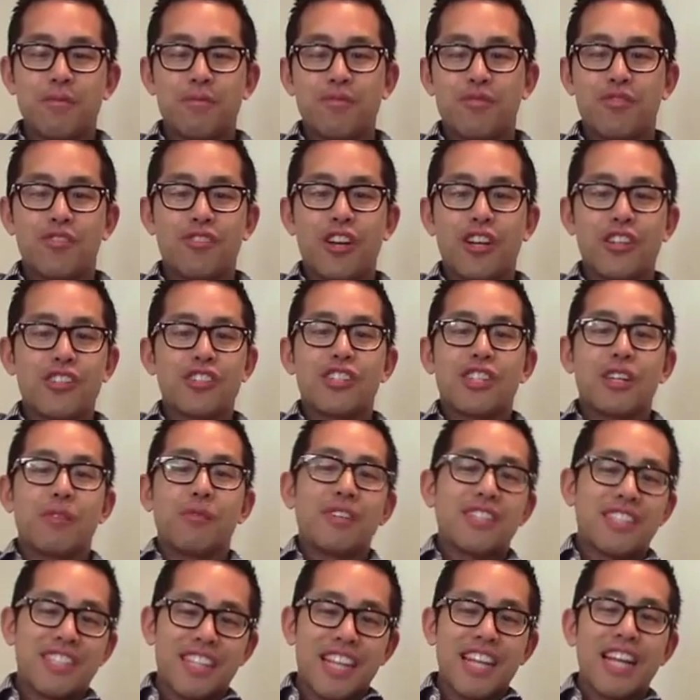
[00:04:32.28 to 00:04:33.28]
touch
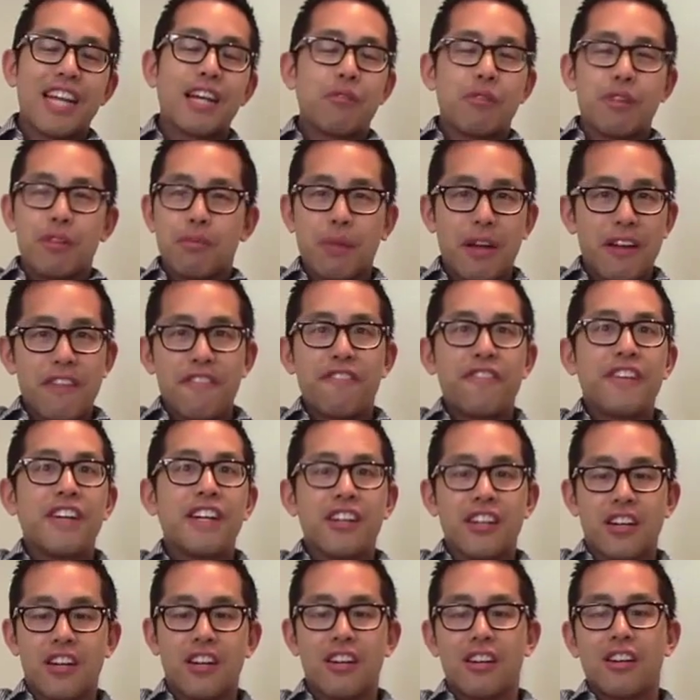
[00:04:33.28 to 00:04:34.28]
someone's leg with my
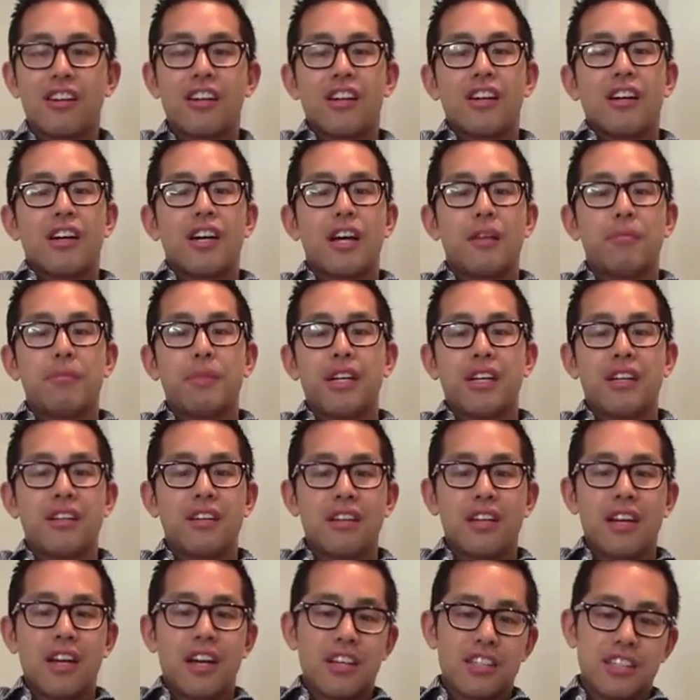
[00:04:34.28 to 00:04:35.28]
finger,
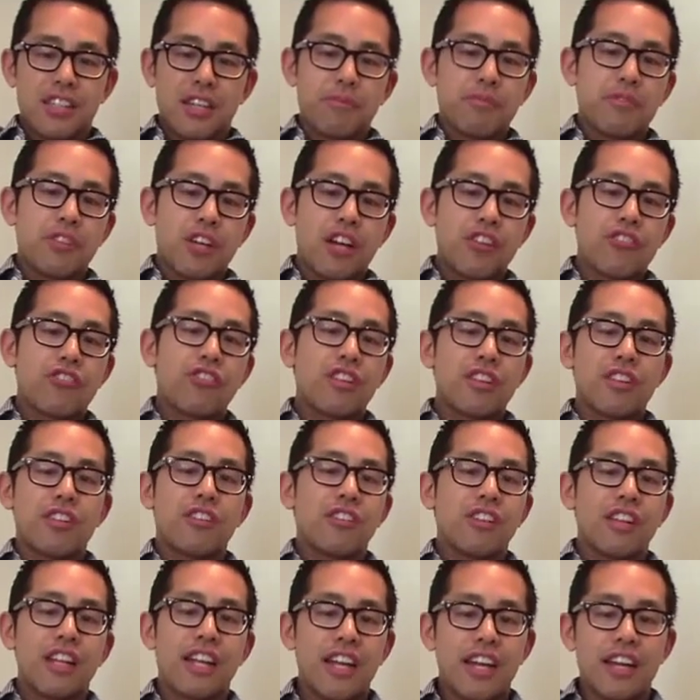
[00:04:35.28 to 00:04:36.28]
as I'm touching their
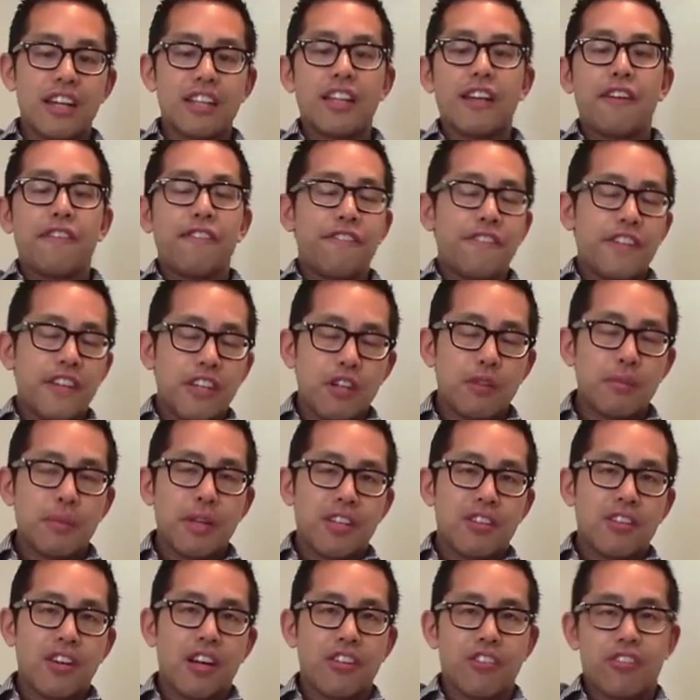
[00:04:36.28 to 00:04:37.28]
leg, they feel me
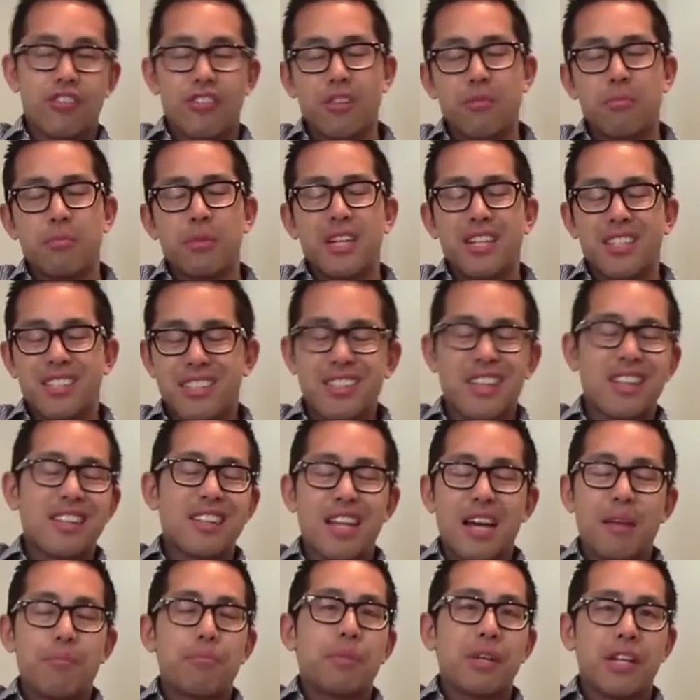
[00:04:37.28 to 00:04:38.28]
touch them, but it's not
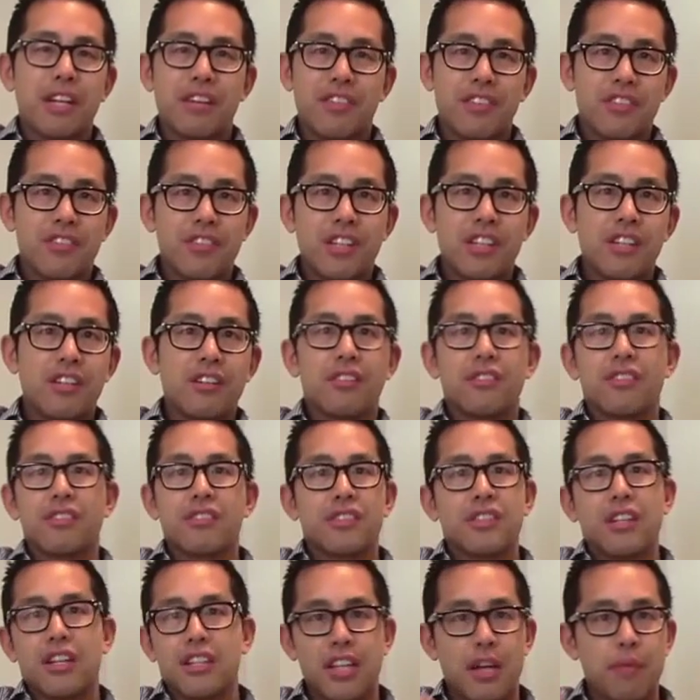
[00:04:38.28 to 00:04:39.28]
that big of a deal. There's
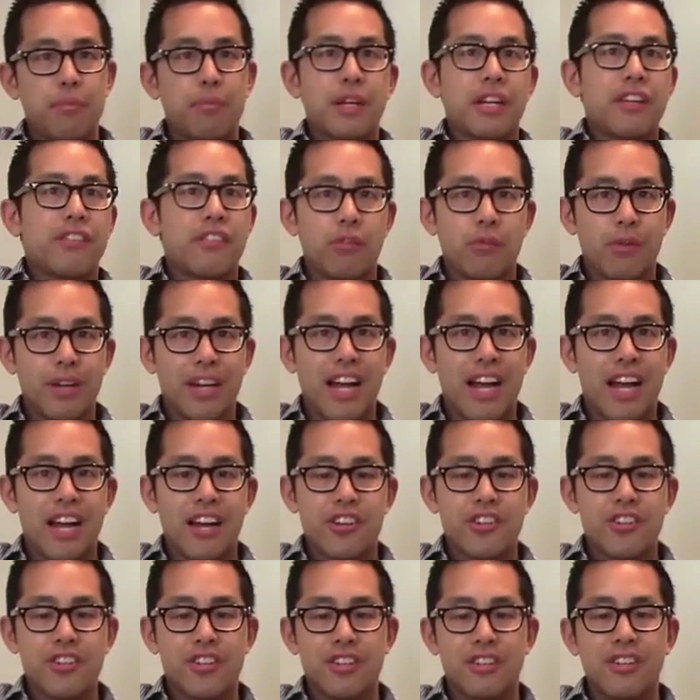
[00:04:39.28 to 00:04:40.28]
not that big of a
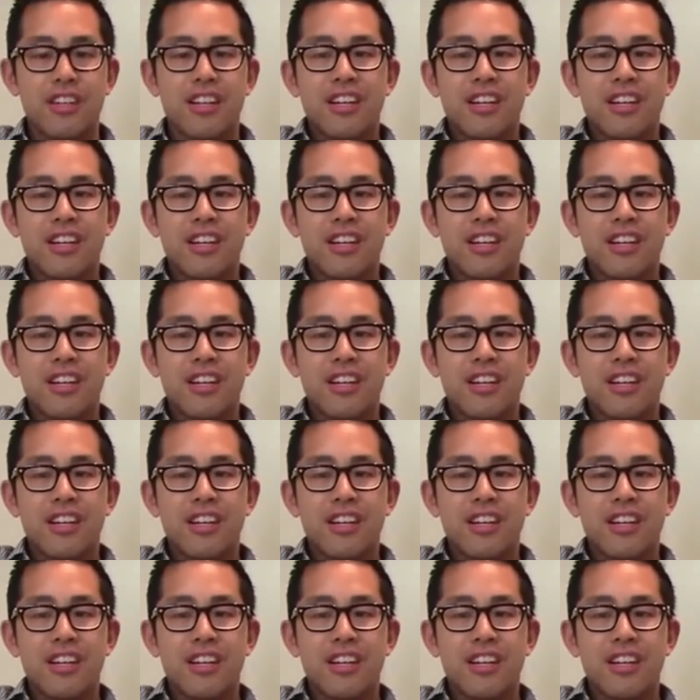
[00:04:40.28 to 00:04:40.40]
reaction.